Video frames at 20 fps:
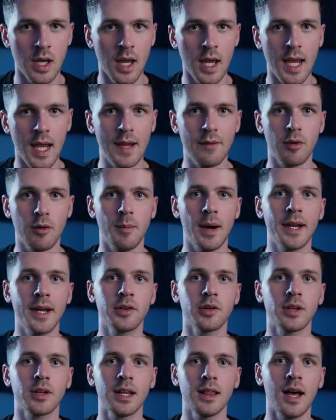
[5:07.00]
A reminder, the
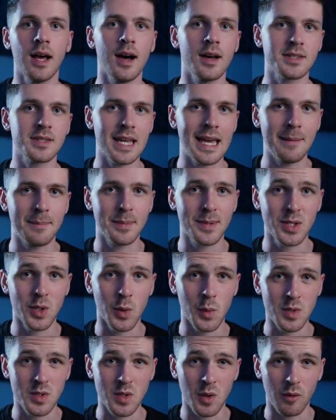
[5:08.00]
last episode was
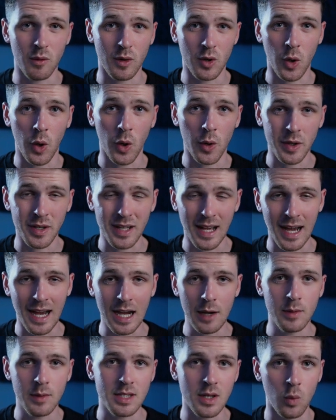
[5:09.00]
not recorded. I was
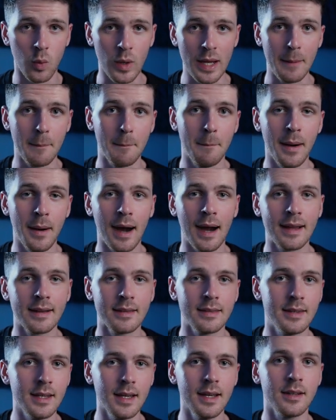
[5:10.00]
away, but I
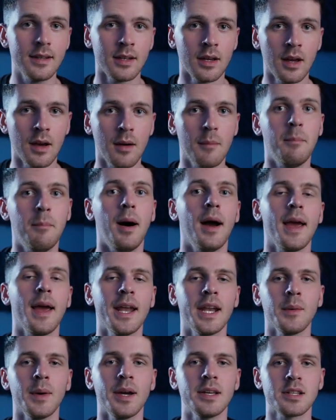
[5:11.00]
did buy it
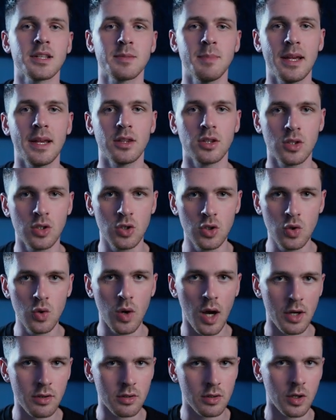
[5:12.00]
anyways. I spent
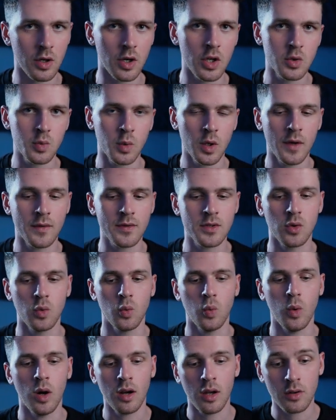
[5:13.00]
$200 worth, so
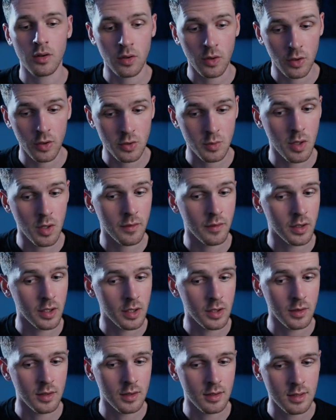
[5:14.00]
$100 worth on
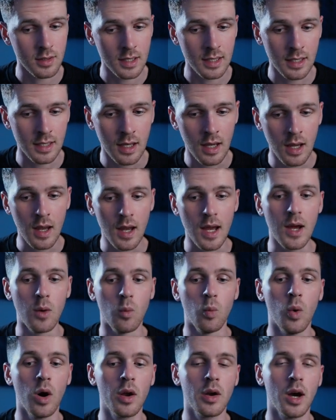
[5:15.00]
QNT and
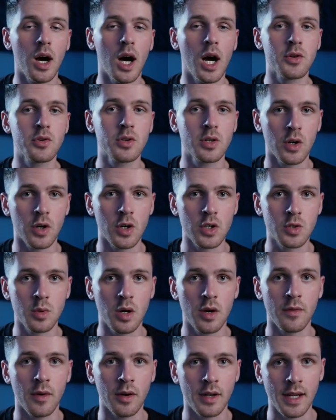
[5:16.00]
$100 worth on
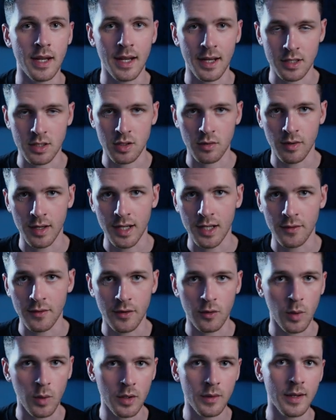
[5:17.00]
NX Array. And if you're
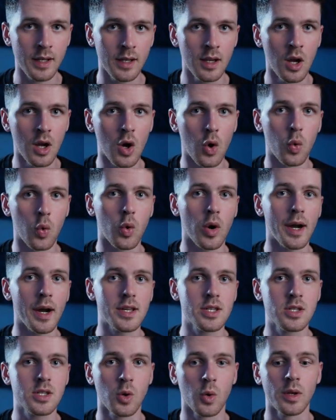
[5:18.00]
wondering where I
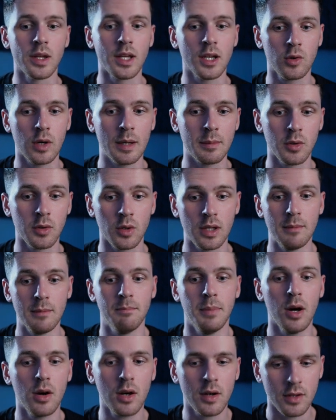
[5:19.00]
store the crypto, the bulk
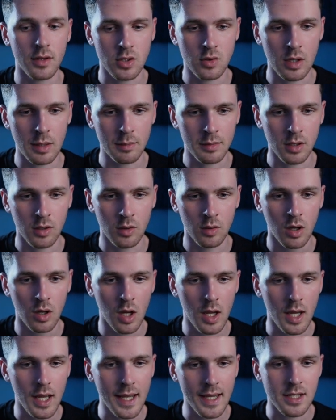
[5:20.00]
of this crypto
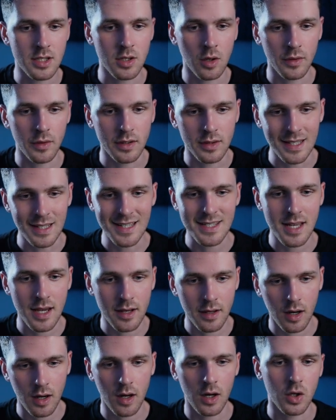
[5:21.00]
is on the Decent
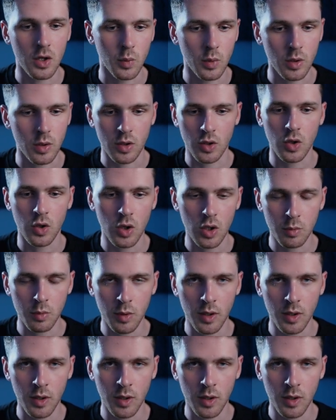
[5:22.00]
hardware cold wallet.